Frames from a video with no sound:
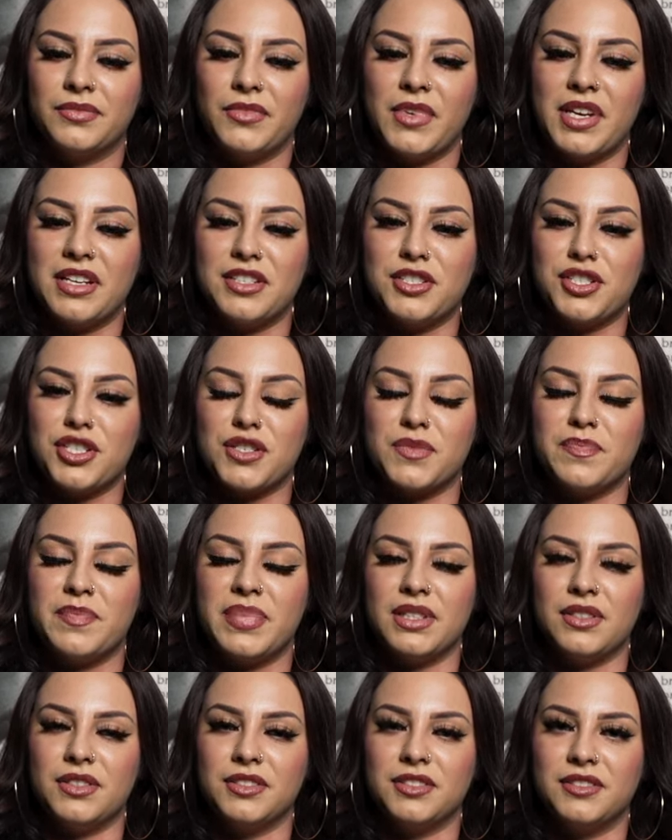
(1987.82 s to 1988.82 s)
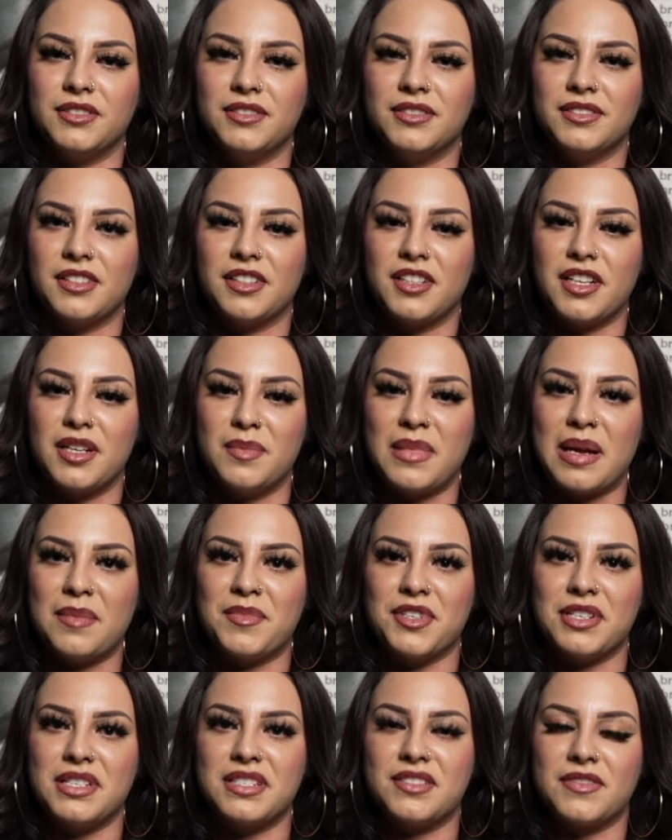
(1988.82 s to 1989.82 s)
we could just build good
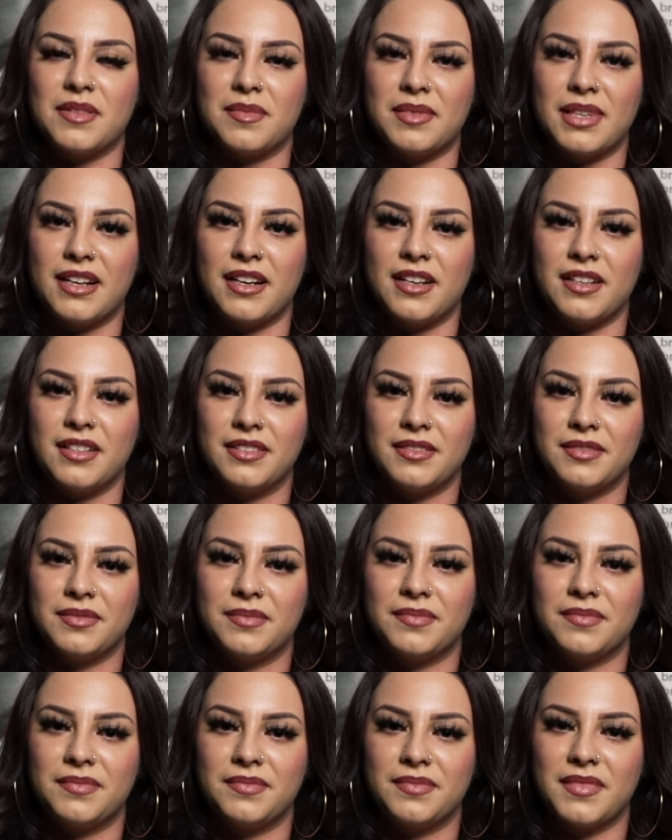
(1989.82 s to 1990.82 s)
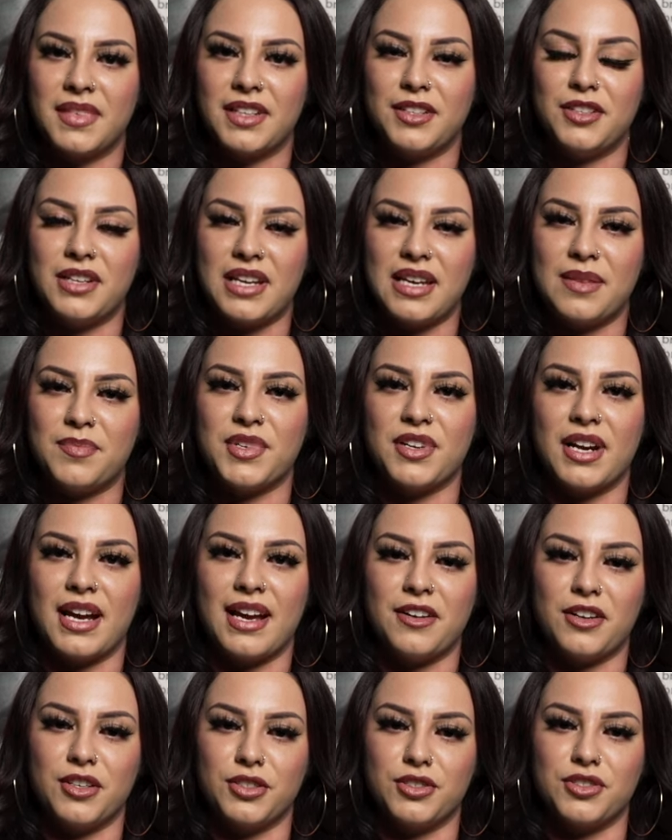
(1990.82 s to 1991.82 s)
memories from there. And you keep your
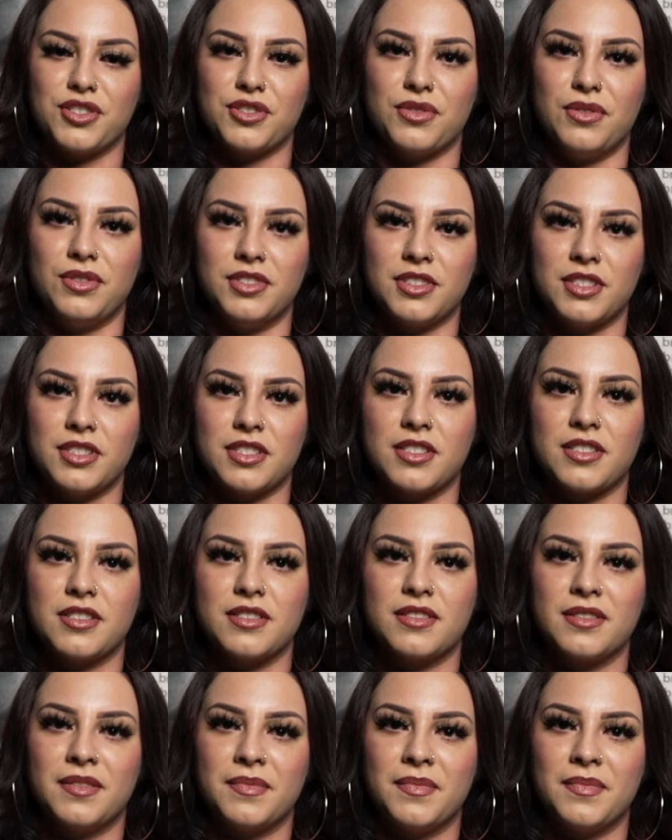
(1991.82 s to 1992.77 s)
head on your shoulders.